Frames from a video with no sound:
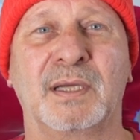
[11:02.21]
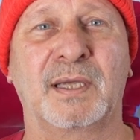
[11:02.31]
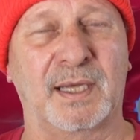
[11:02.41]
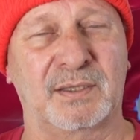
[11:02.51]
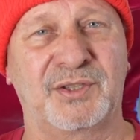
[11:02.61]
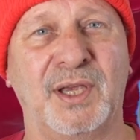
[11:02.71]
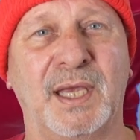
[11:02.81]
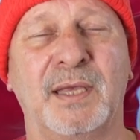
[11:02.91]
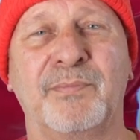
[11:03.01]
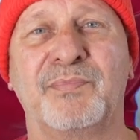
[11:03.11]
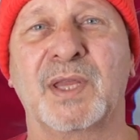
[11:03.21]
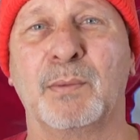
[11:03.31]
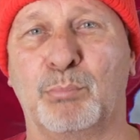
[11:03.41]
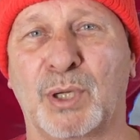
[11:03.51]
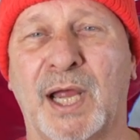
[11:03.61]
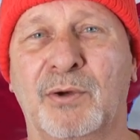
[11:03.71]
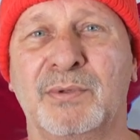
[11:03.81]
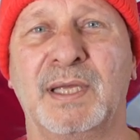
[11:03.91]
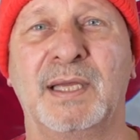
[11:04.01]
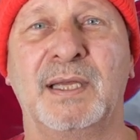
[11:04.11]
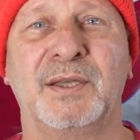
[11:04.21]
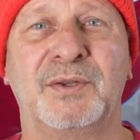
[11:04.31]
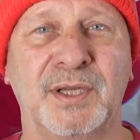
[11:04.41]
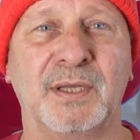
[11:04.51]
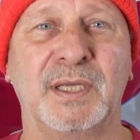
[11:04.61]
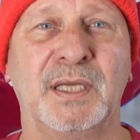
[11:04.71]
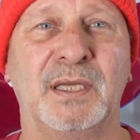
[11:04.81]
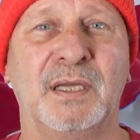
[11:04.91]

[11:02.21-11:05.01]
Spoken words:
Cartier, Brown, Tilley,